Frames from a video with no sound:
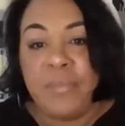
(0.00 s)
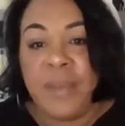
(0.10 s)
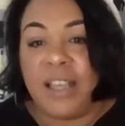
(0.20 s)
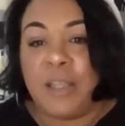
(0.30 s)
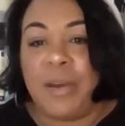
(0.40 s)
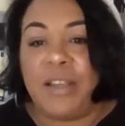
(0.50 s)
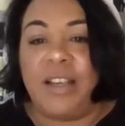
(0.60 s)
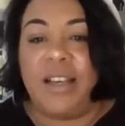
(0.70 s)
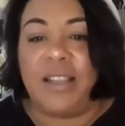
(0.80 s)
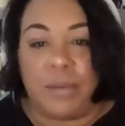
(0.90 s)
Especially
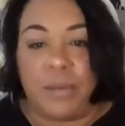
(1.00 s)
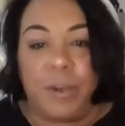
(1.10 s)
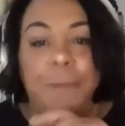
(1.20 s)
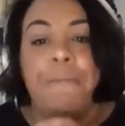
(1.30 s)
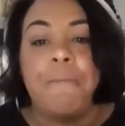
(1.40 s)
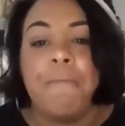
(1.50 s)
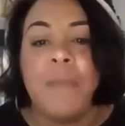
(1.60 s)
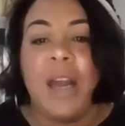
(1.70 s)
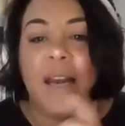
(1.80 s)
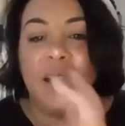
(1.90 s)
as someone,
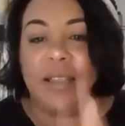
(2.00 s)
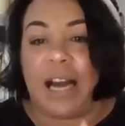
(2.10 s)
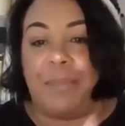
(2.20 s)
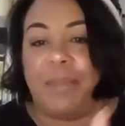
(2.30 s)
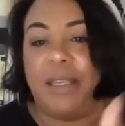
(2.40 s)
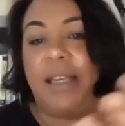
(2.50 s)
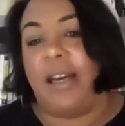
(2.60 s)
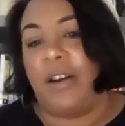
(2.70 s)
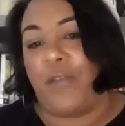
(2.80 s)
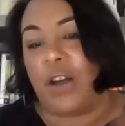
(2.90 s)
an adoptee
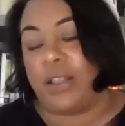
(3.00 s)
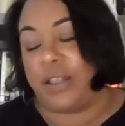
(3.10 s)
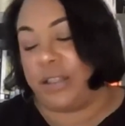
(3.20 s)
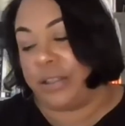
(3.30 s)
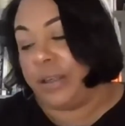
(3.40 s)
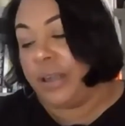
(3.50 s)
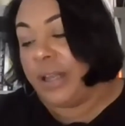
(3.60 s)
and a foster